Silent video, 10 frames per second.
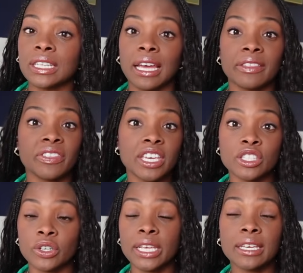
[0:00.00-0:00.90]
Like, things
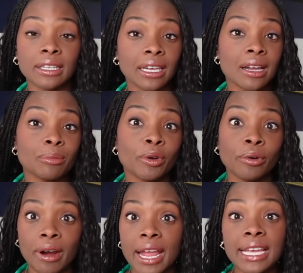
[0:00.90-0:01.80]
are healing up
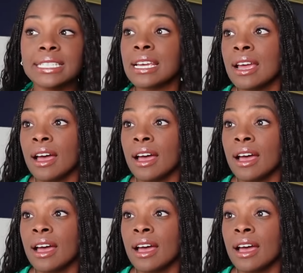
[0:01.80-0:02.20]
great.